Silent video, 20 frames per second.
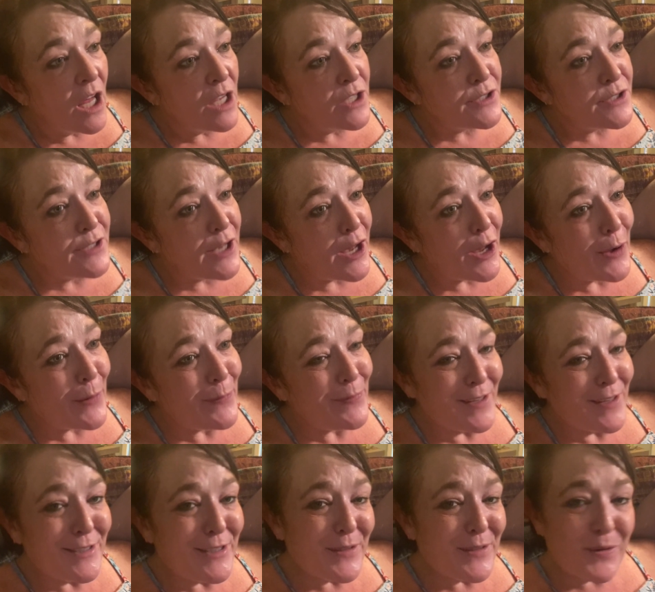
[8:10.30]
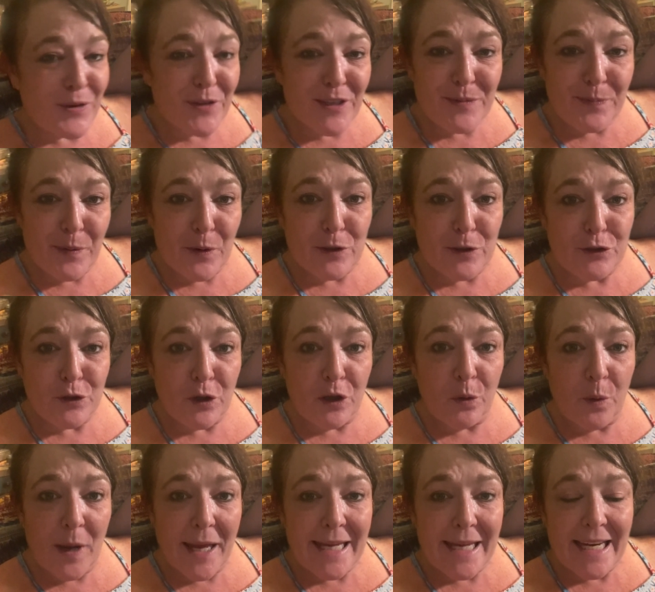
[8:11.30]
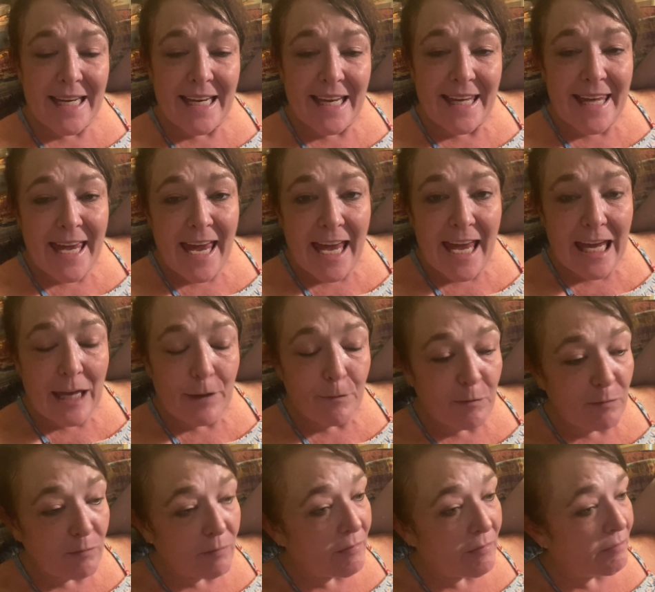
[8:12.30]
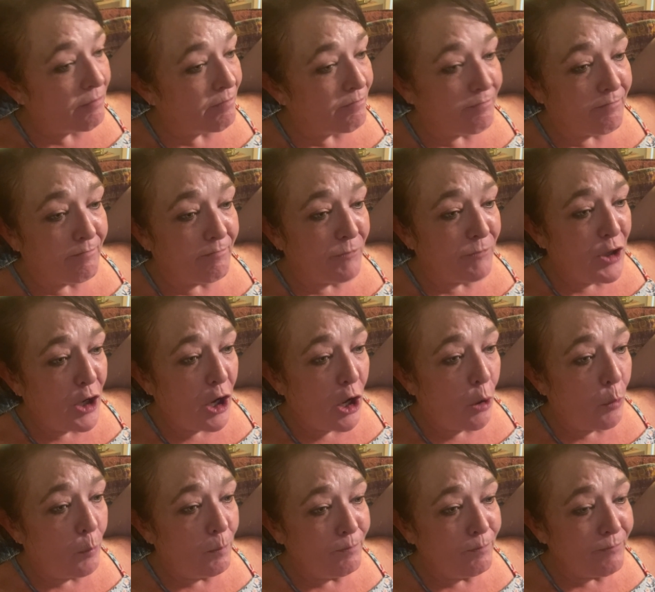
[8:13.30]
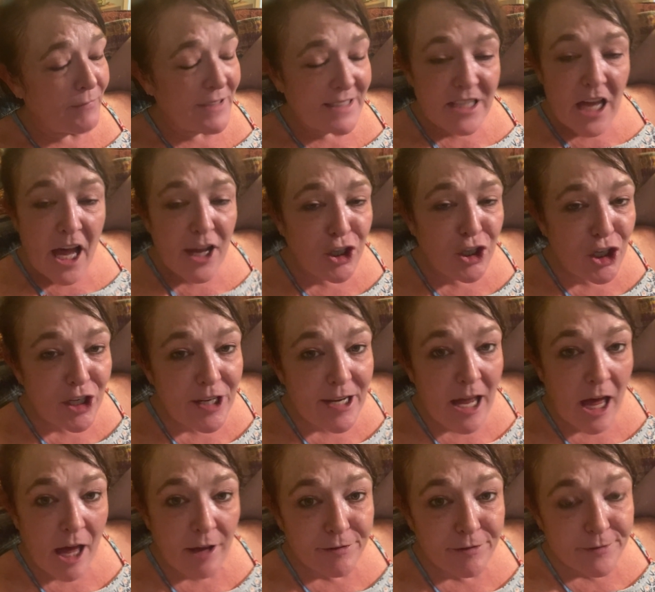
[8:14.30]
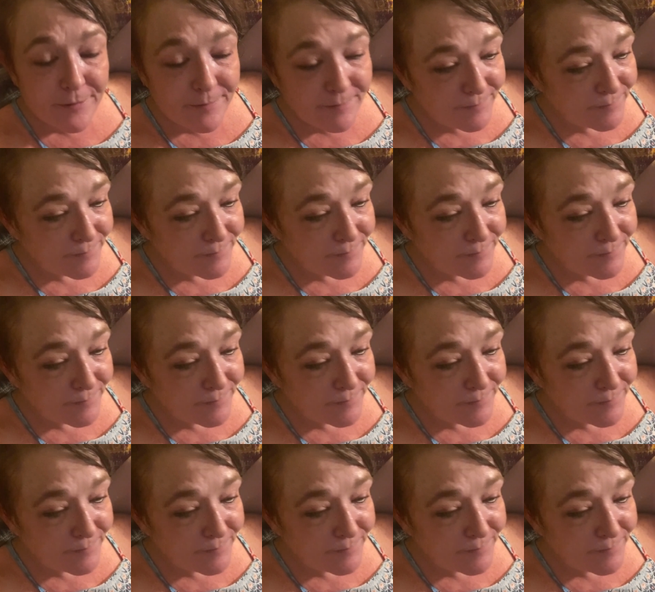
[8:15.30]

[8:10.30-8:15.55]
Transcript: So, this is where the spiritual awakening came. You know, it's not good enough